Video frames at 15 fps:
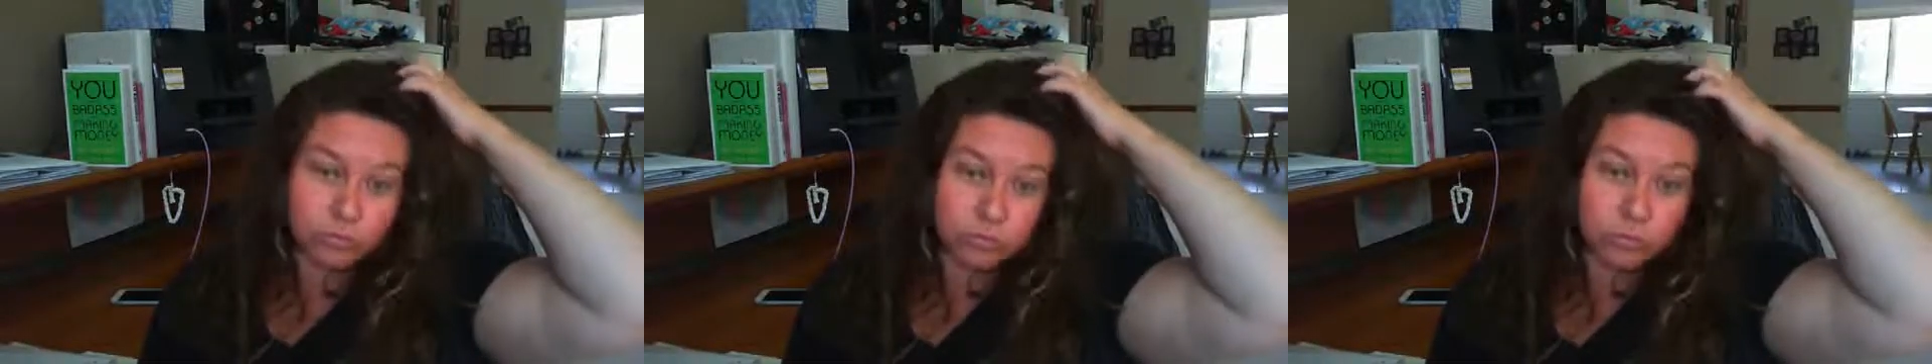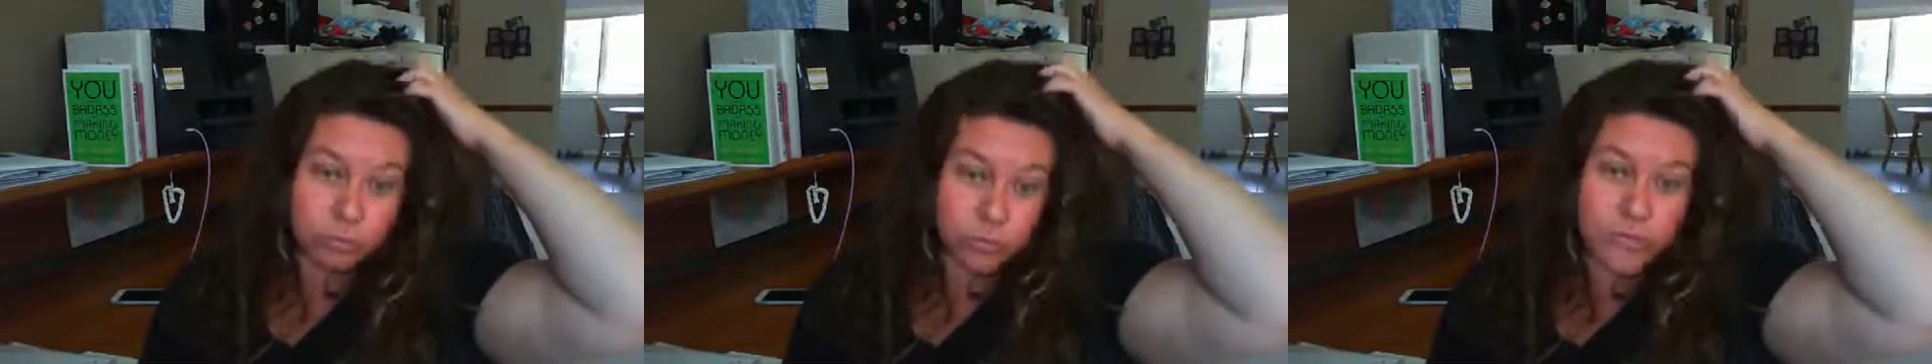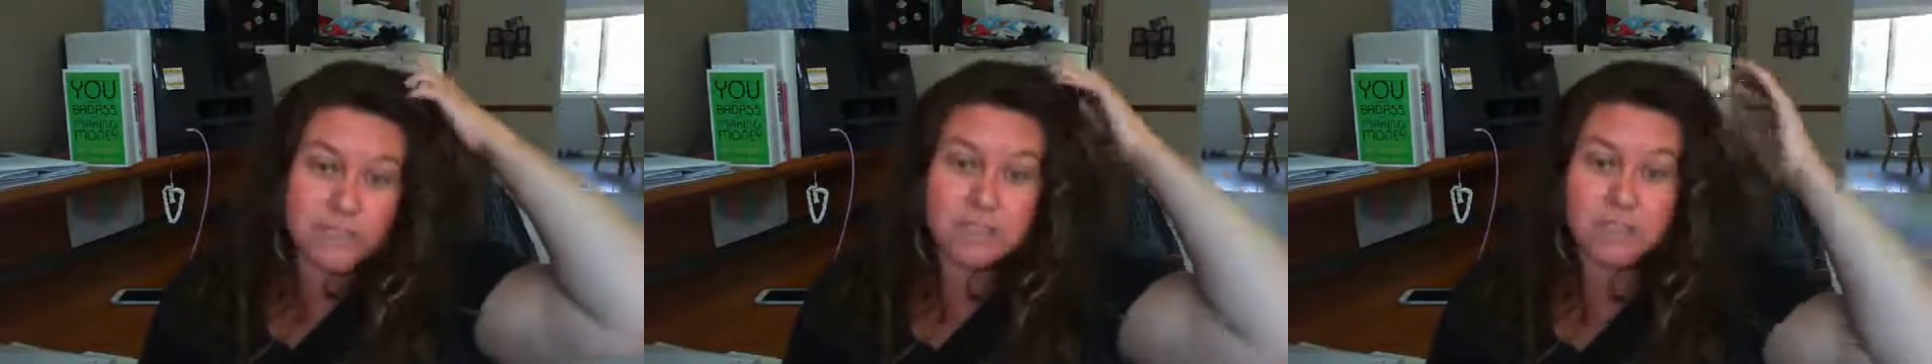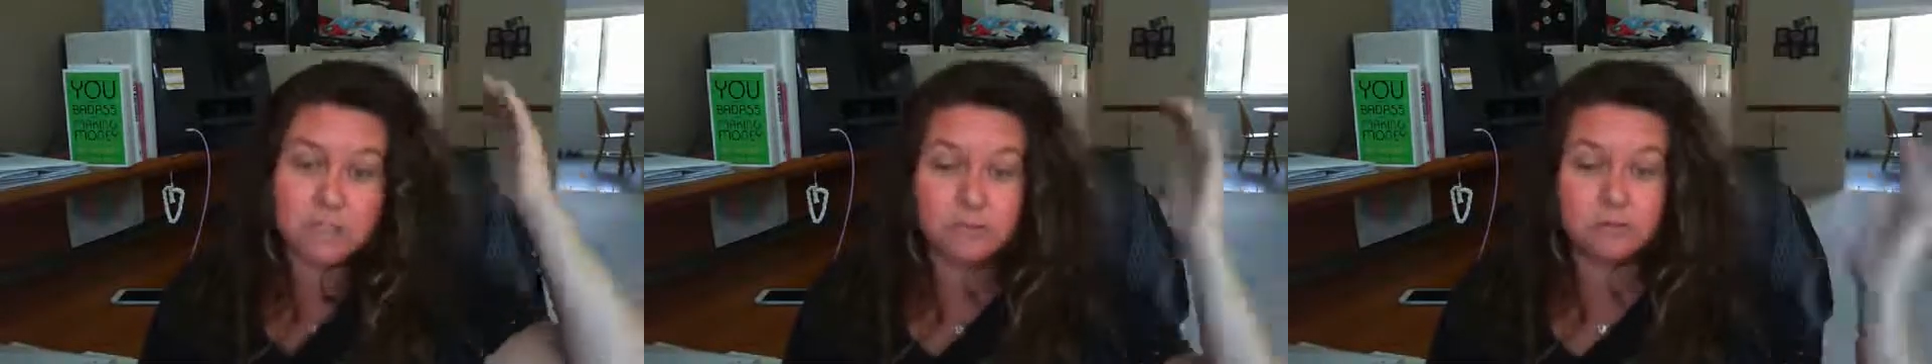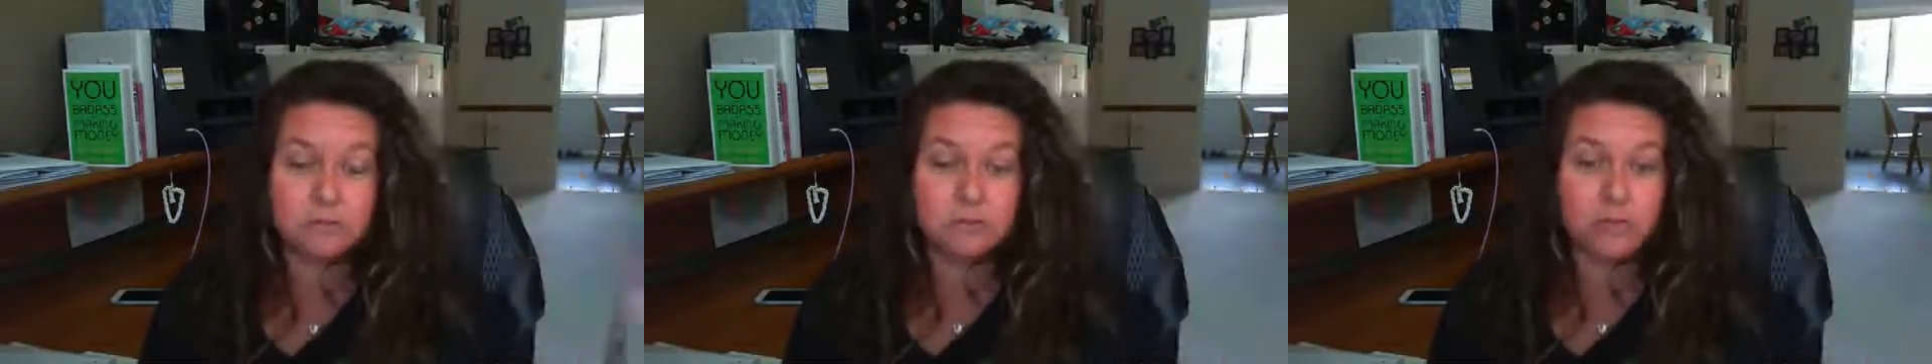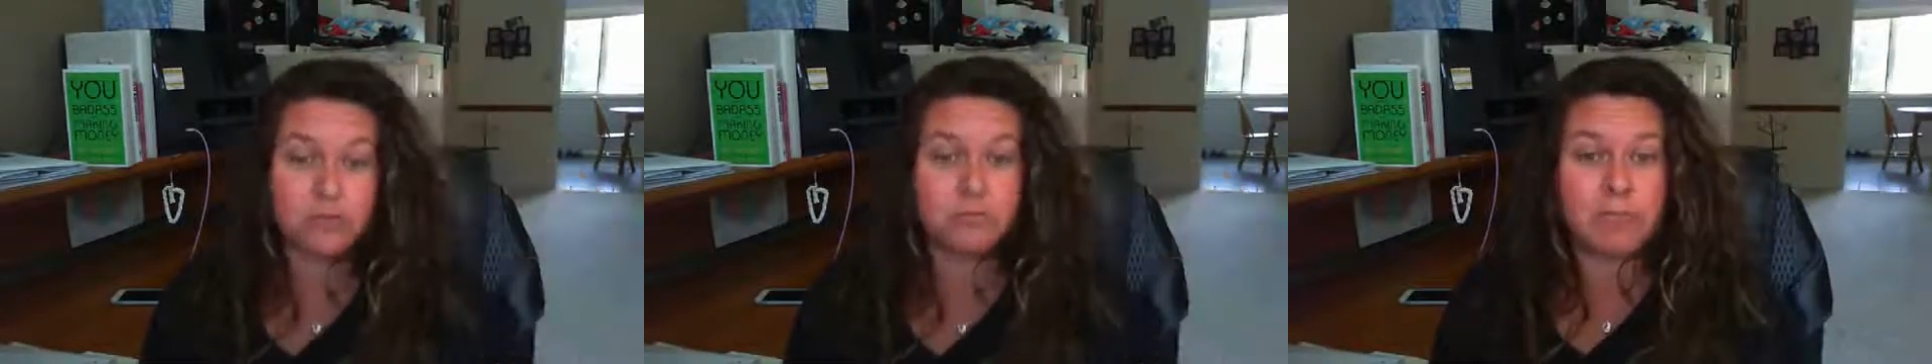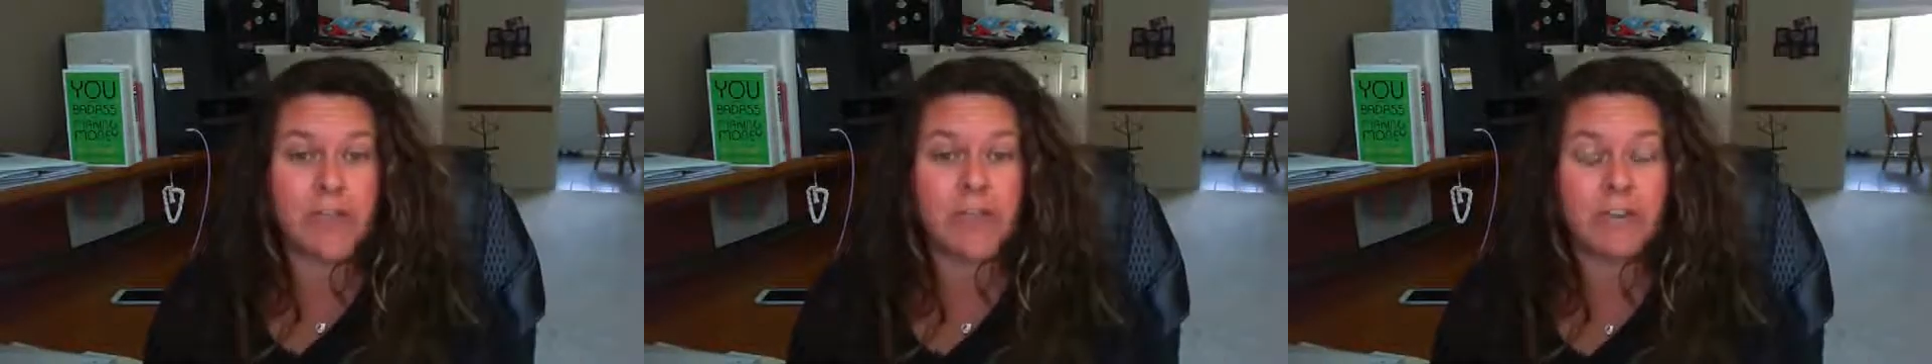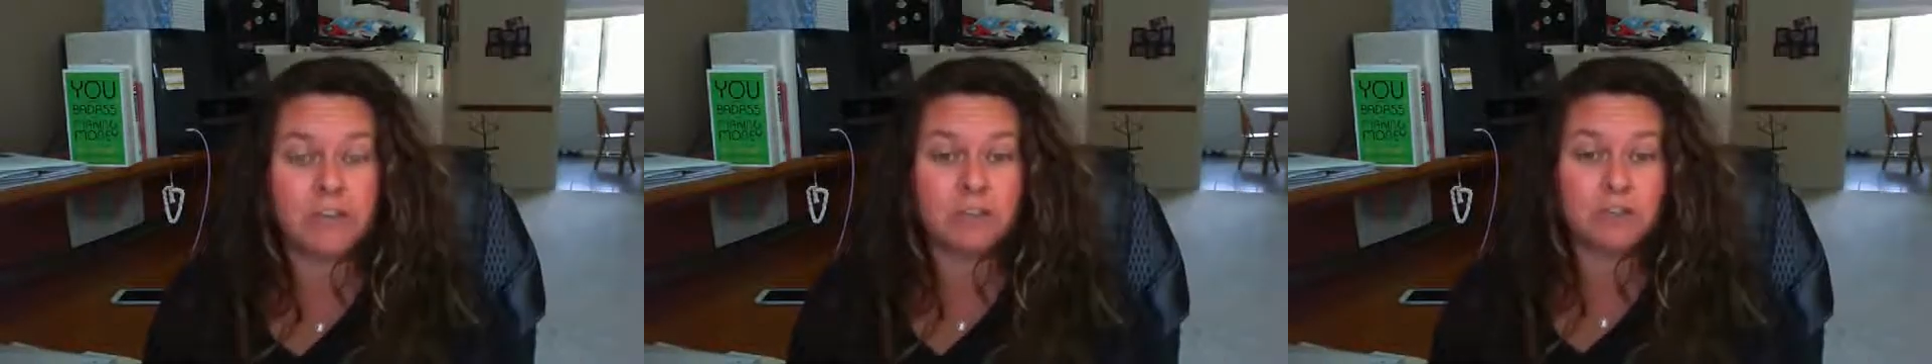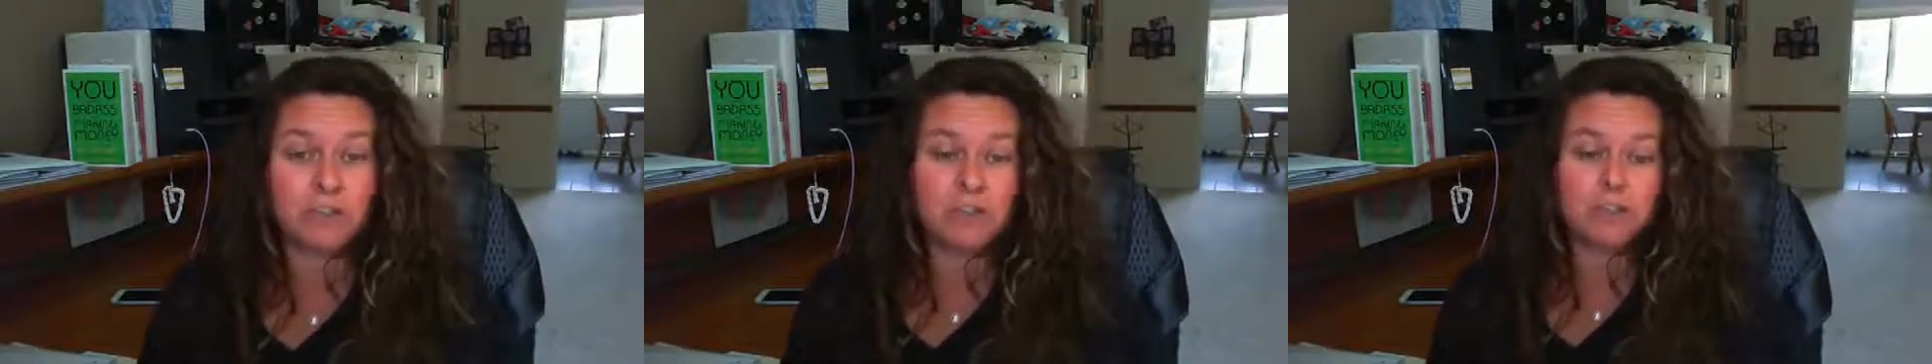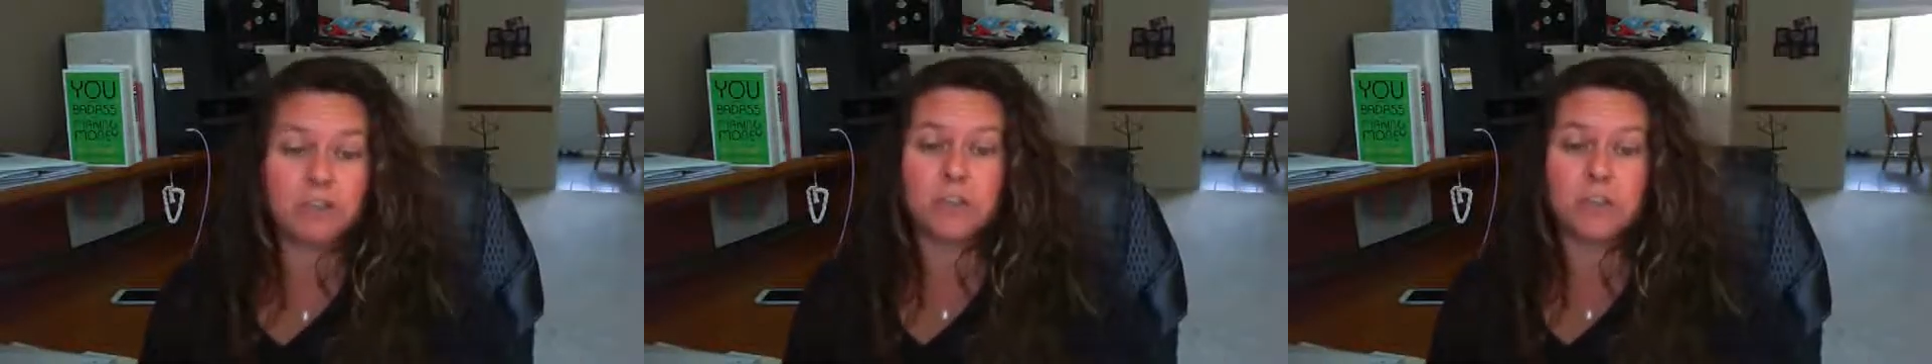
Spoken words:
risen dramatically.